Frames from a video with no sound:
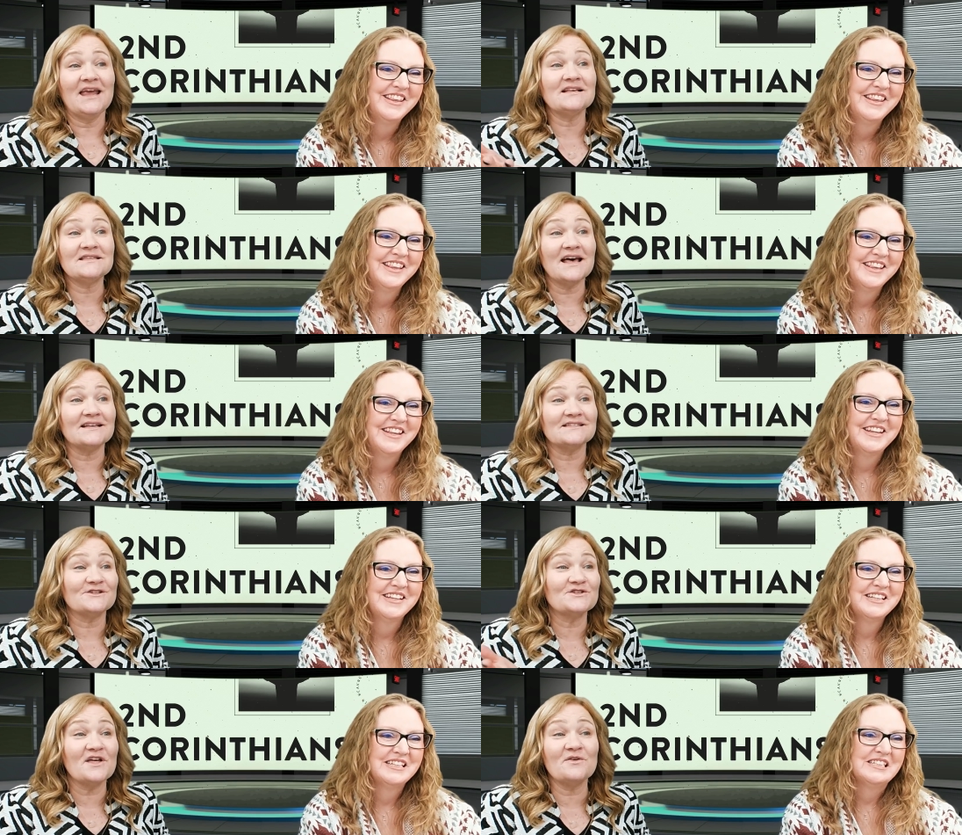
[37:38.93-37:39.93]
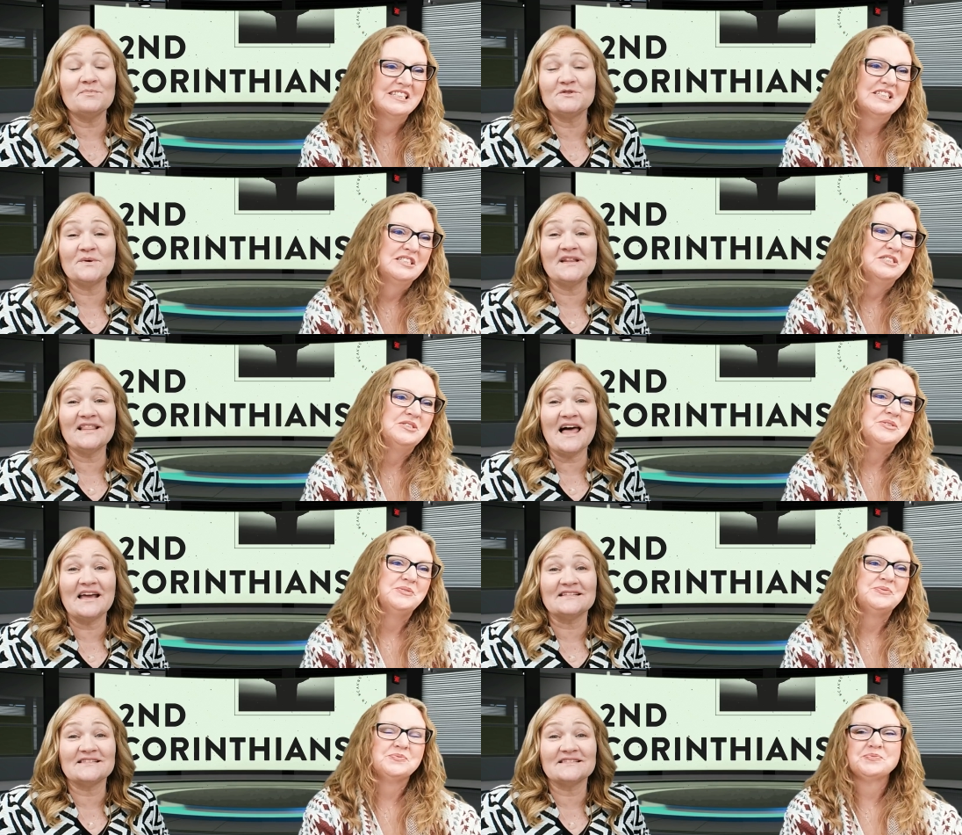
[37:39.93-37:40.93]
Speaker 1: he says, there's nothing between the
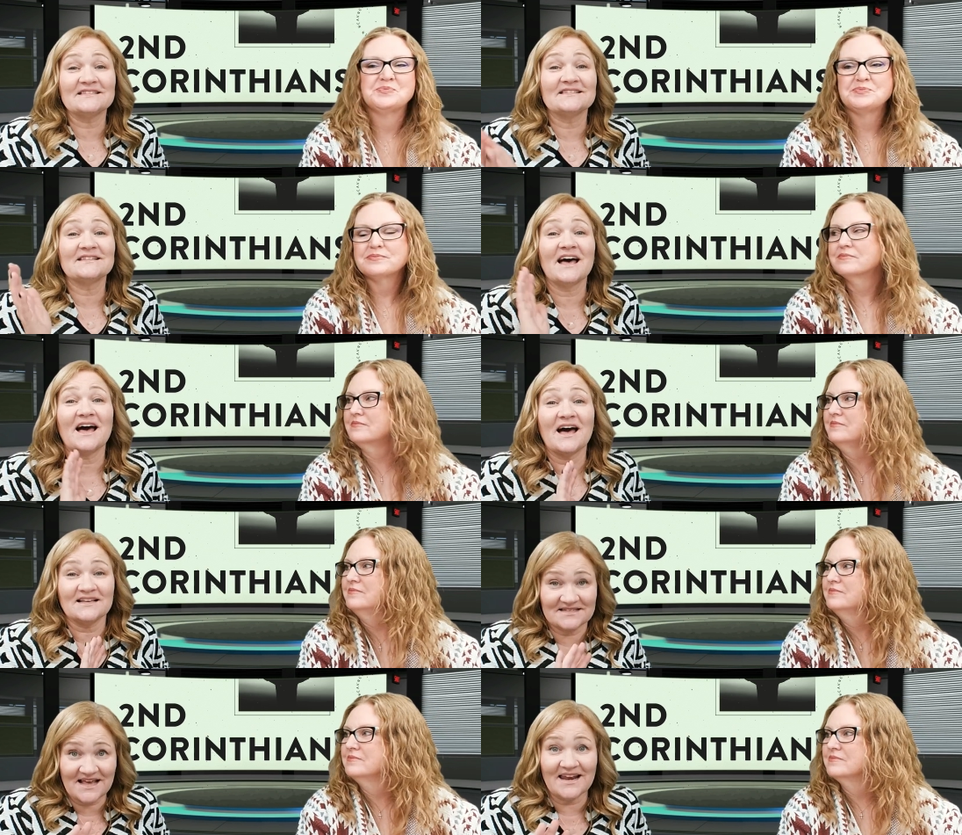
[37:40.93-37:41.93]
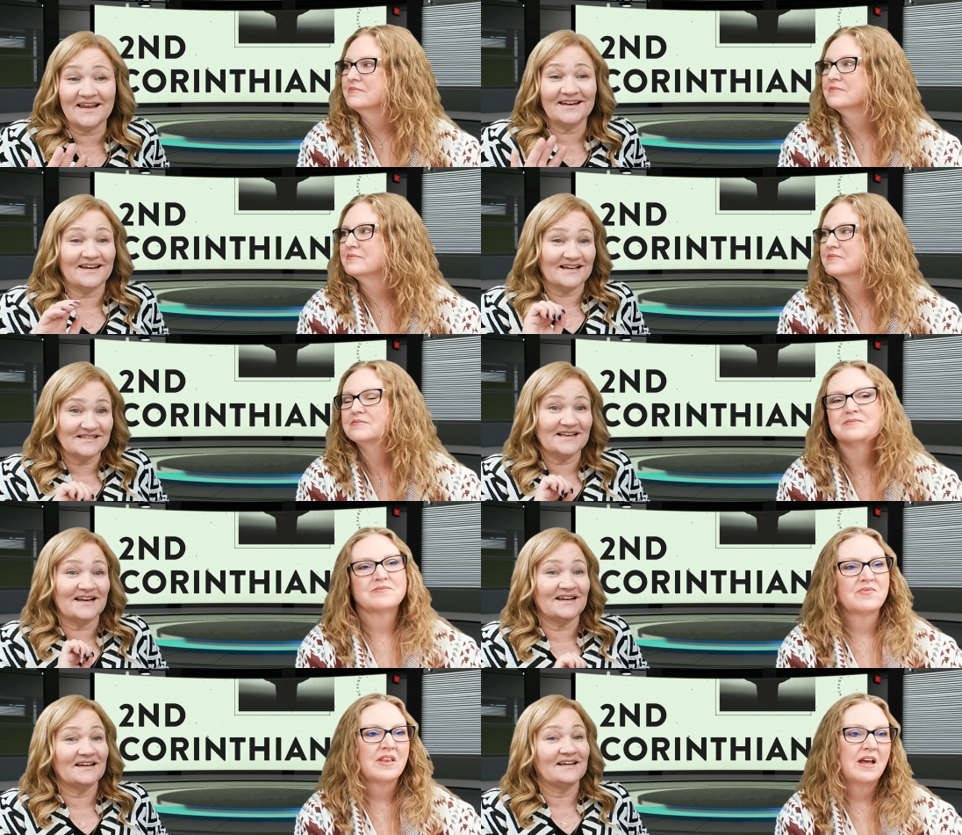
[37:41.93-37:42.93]
lines. I said it. I said
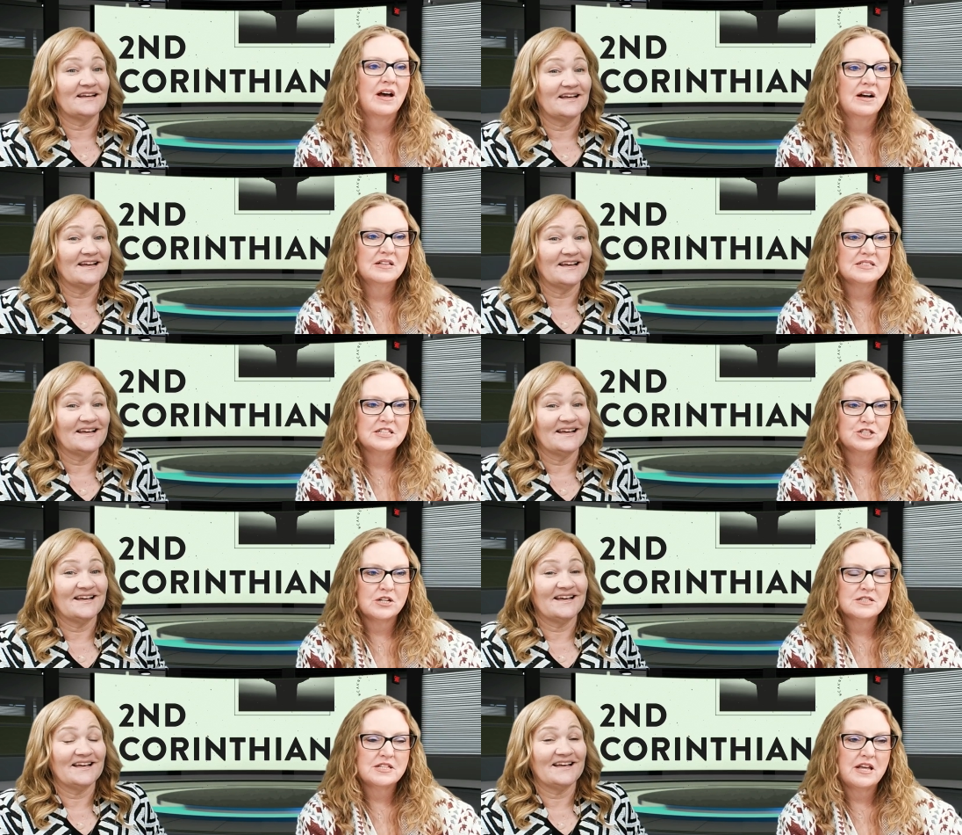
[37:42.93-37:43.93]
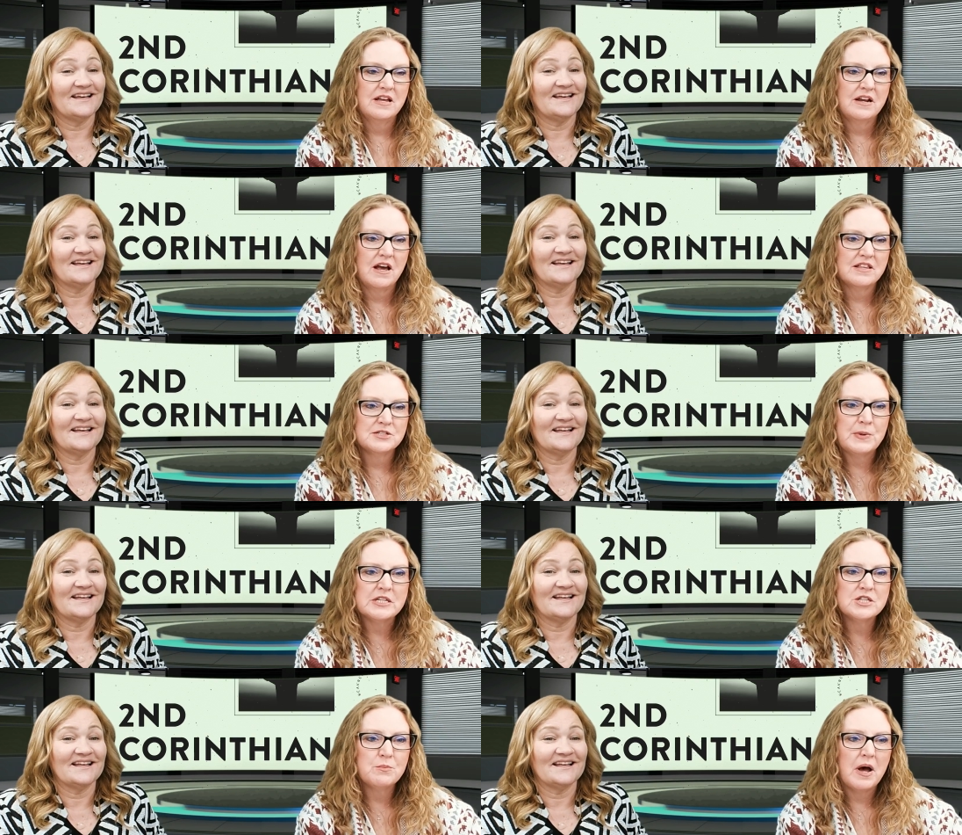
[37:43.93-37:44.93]
it.
Speaker 2: Uh, see, John said, uh, that's
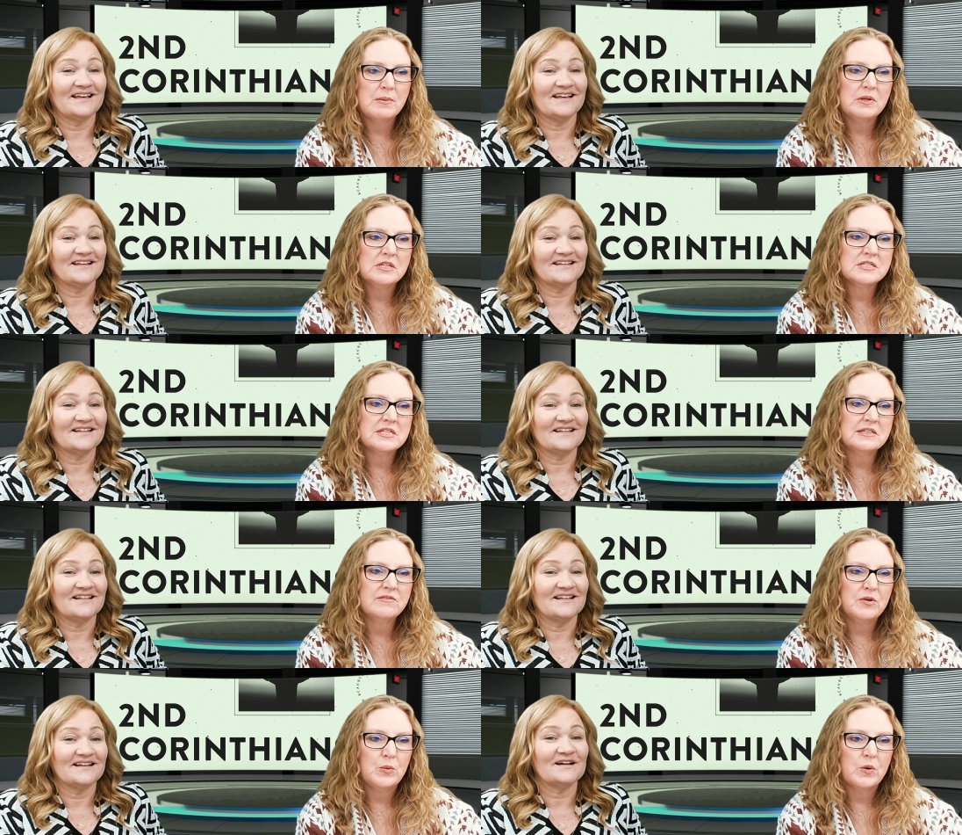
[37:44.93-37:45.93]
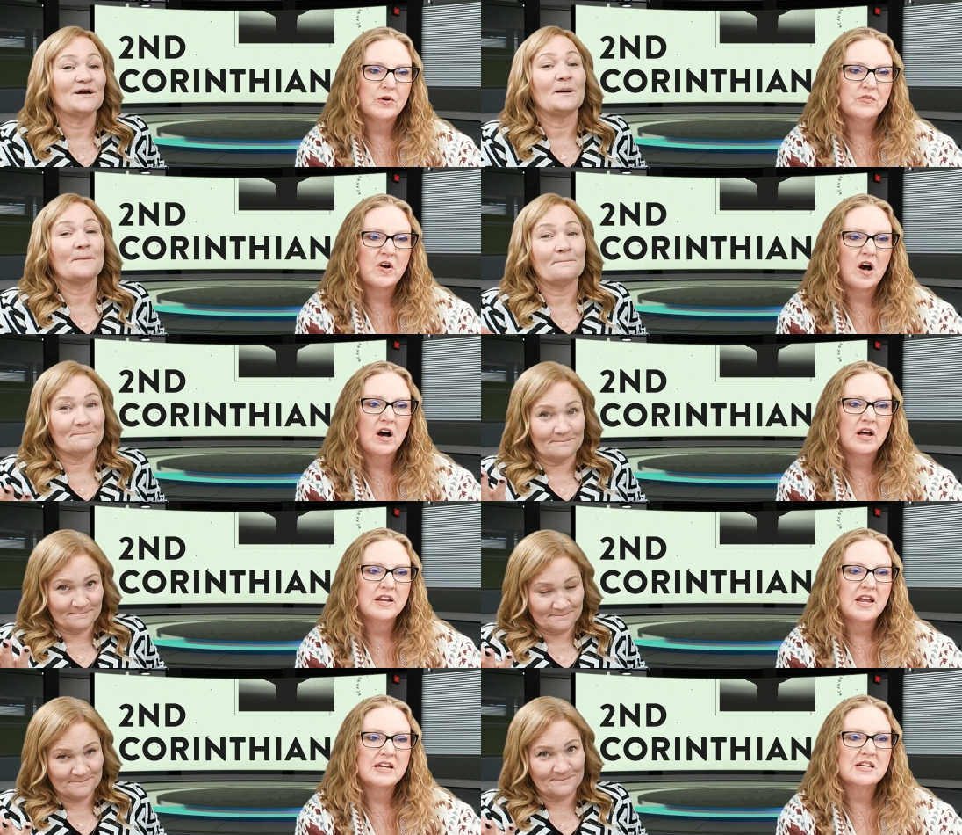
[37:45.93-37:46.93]
because the Bible is the living word of
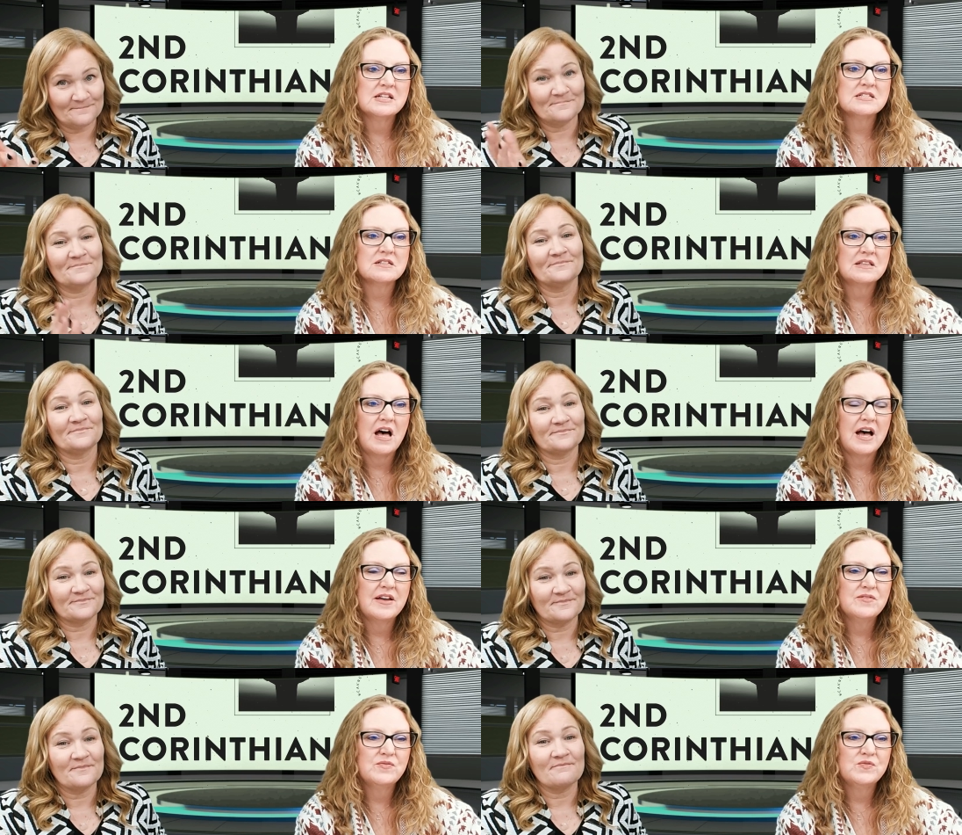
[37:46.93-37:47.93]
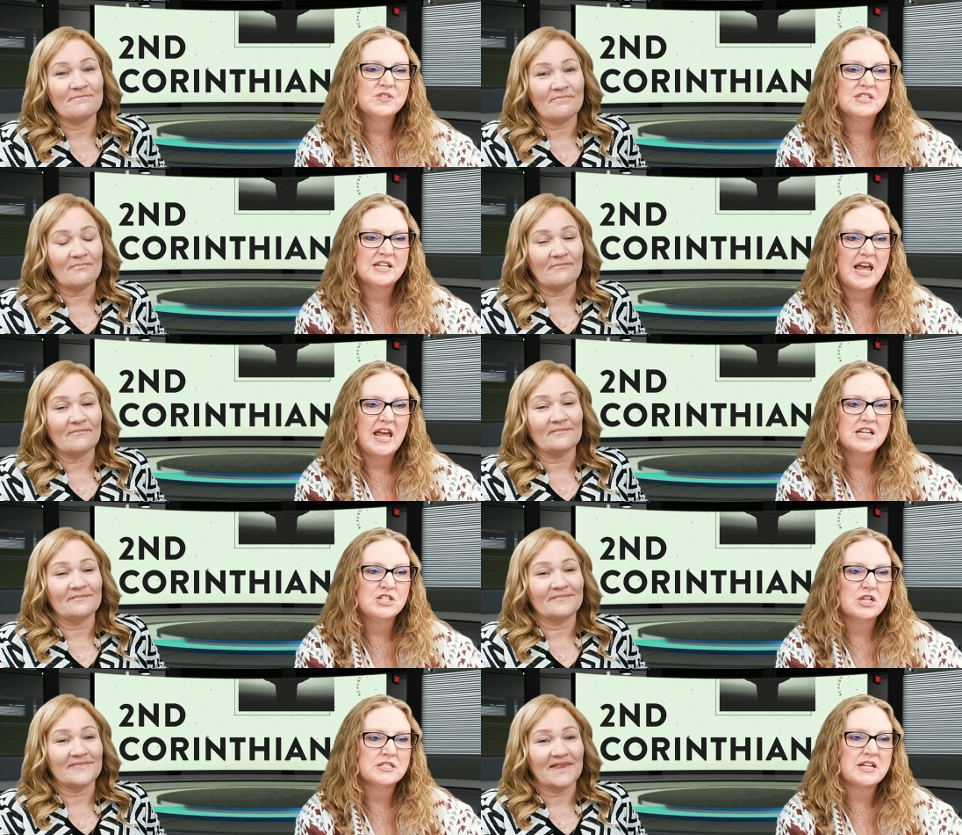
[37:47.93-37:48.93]
God and it is alive today,
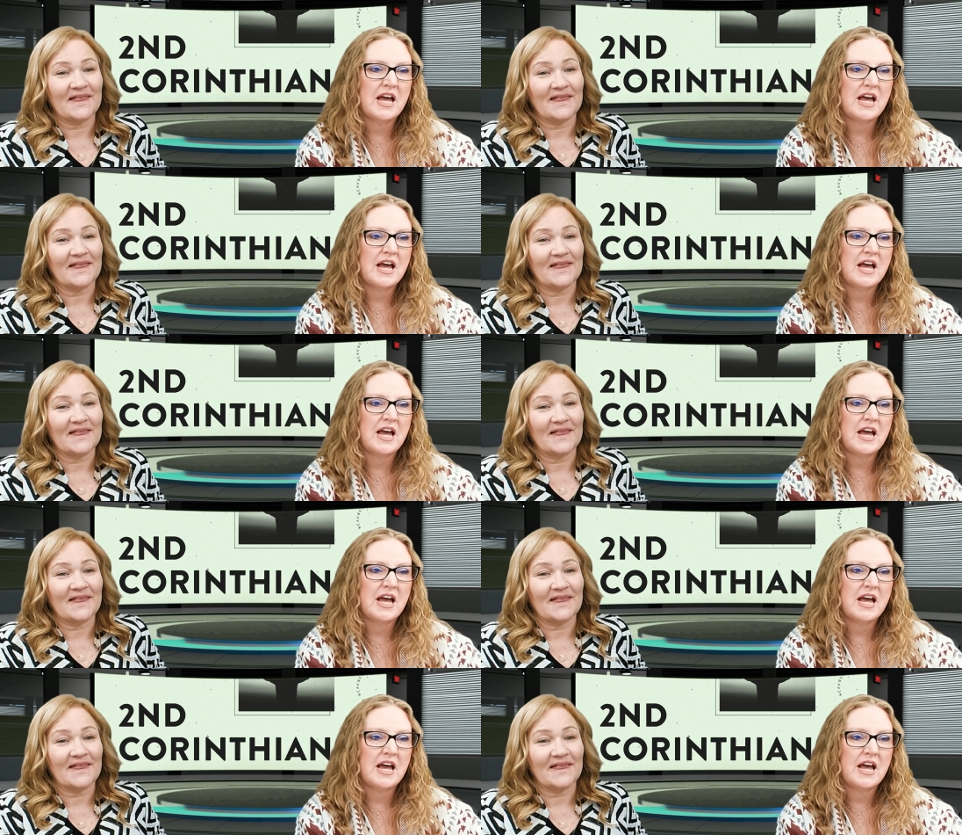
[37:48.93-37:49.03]
just